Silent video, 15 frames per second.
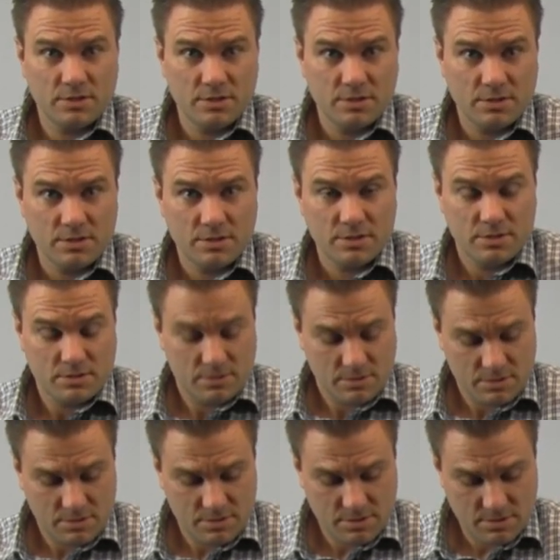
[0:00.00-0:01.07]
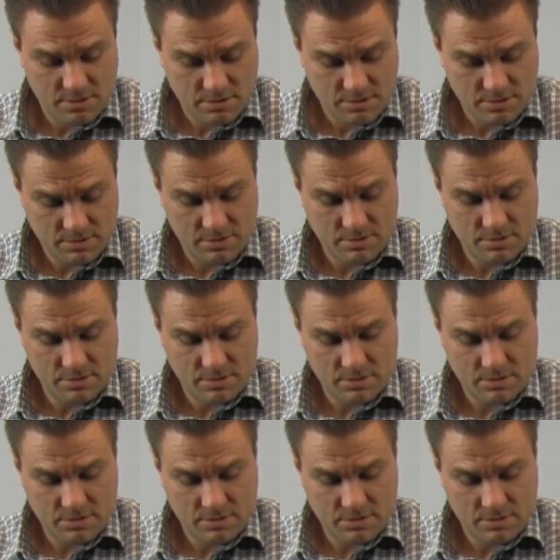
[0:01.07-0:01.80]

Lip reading: (silence)